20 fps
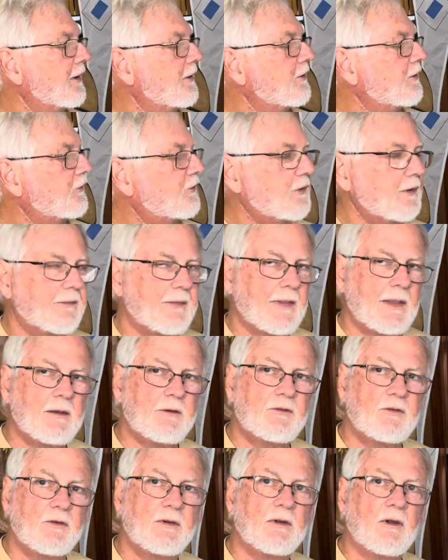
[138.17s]
You can see
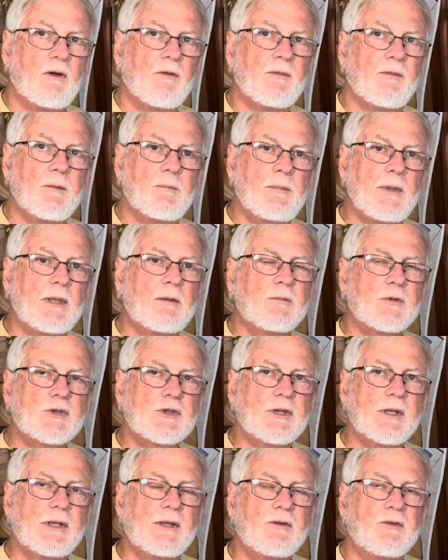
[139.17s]
on the big
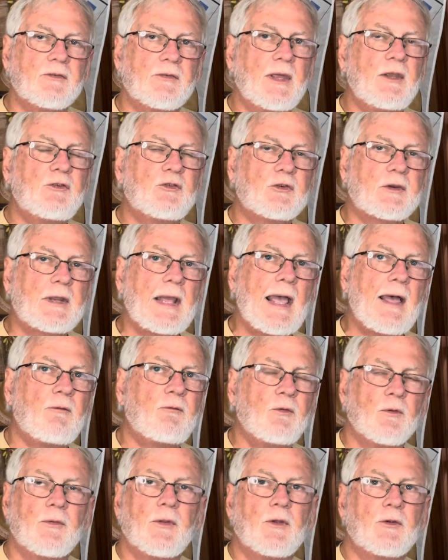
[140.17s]
machines, they
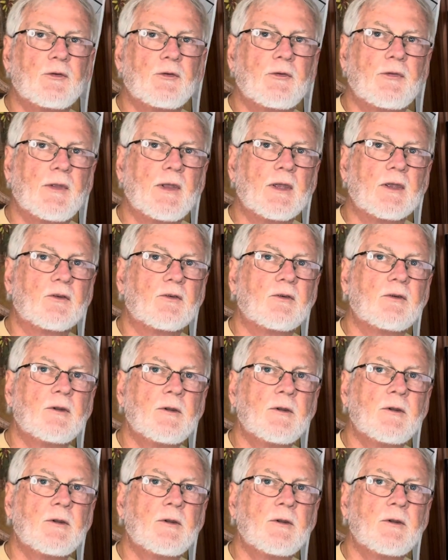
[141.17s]
scaffold those things.